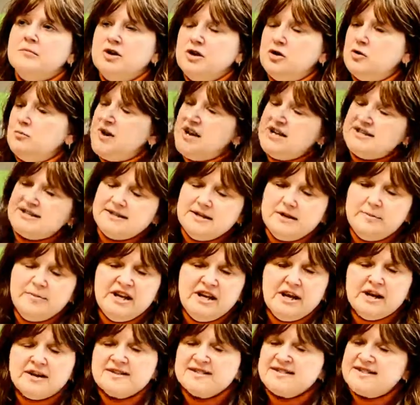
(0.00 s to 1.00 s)
You may see me
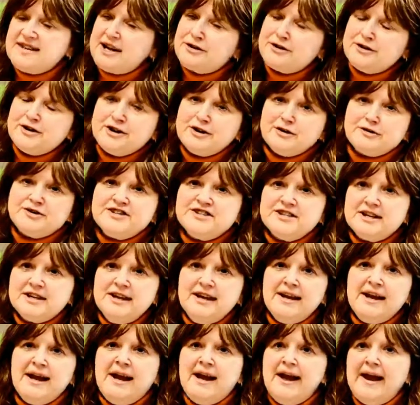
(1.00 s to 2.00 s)
on a Saturday or
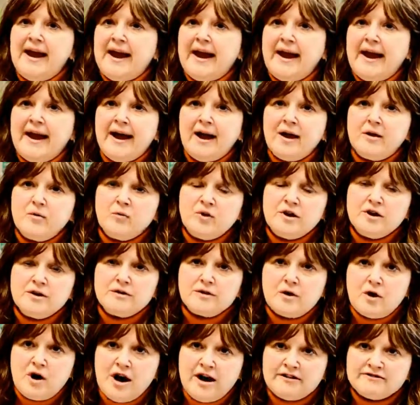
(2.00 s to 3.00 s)
Sunday at one of
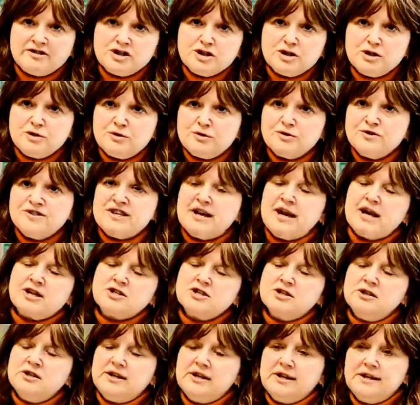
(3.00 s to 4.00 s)
the craft shows
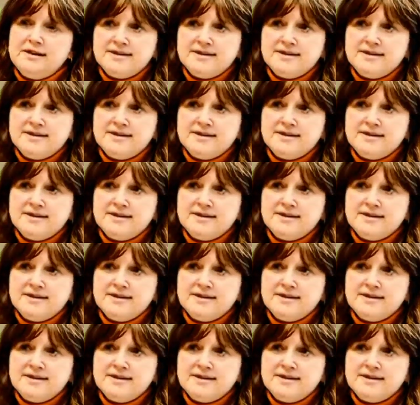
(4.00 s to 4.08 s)
actually